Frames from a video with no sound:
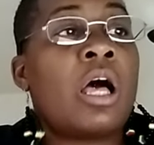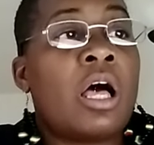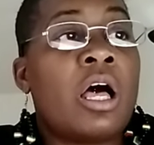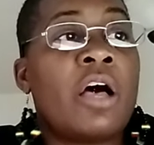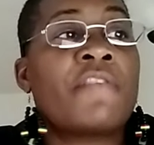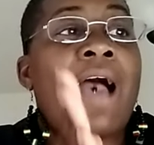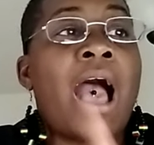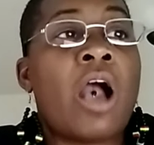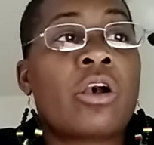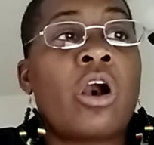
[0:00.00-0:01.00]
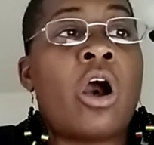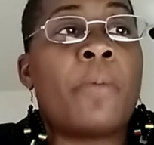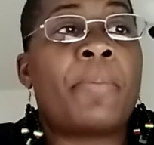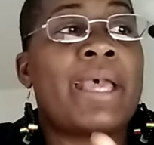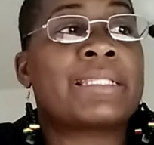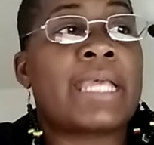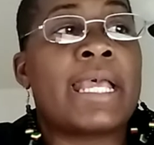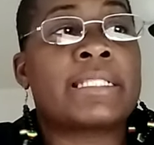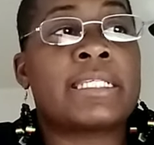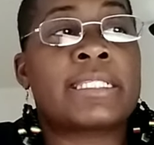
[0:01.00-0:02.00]
every doctor's office,
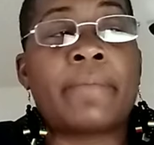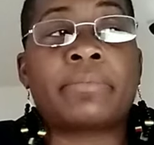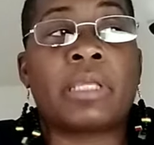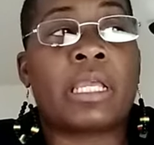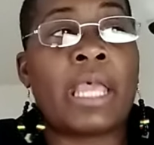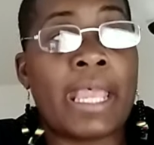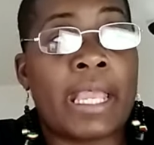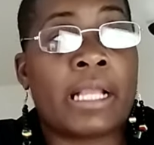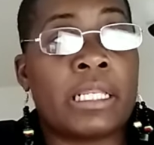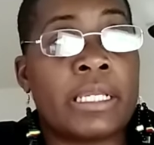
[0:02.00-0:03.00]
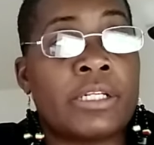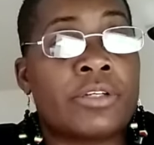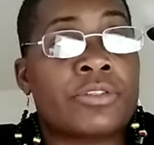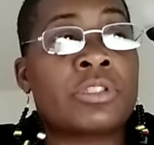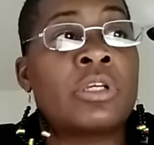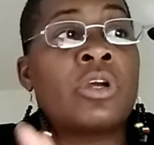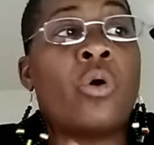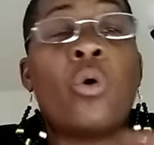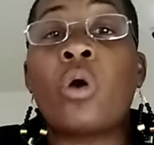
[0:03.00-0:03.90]
darn near everywhere now.